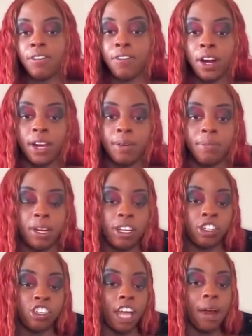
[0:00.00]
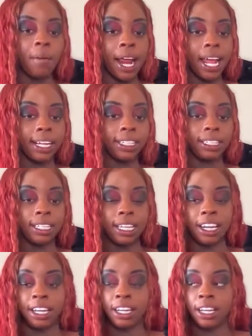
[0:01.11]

from Chiraq City.